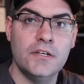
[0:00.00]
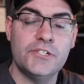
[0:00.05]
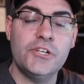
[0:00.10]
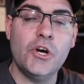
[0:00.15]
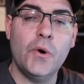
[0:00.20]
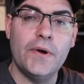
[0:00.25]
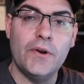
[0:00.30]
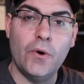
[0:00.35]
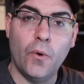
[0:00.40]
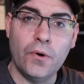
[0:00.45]

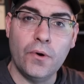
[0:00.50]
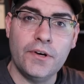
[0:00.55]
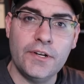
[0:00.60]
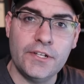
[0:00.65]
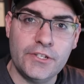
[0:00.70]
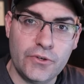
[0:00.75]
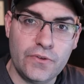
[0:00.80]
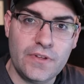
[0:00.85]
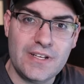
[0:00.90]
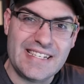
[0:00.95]
So in order
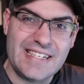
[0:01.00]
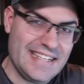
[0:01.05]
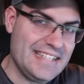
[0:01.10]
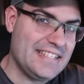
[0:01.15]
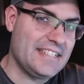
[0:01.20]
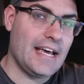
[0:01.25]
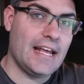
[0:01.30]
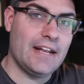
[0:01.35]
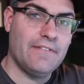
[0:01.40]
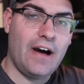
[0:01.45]
to do this
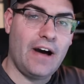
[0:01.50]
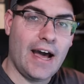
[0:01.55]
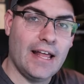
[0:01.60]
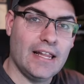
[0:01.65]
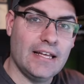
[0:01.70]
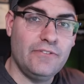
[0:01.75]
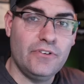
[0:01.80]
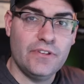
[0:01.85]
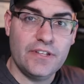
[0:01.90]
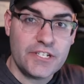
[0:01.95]
inside of high
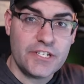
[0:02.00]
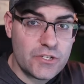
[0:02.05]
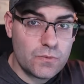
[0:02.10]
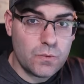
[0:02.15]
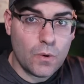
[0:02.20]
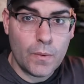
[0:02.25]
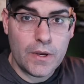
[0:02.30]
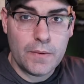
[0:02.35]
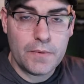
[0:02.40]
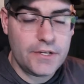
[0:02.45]
level, this is
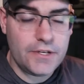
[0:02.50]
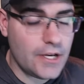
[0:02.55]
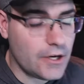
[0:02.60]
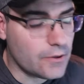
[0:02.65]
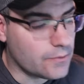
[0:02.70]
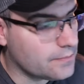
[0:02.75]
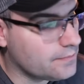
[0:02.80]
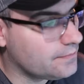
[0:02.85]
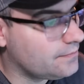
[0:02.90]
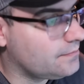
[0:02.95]
what we would do.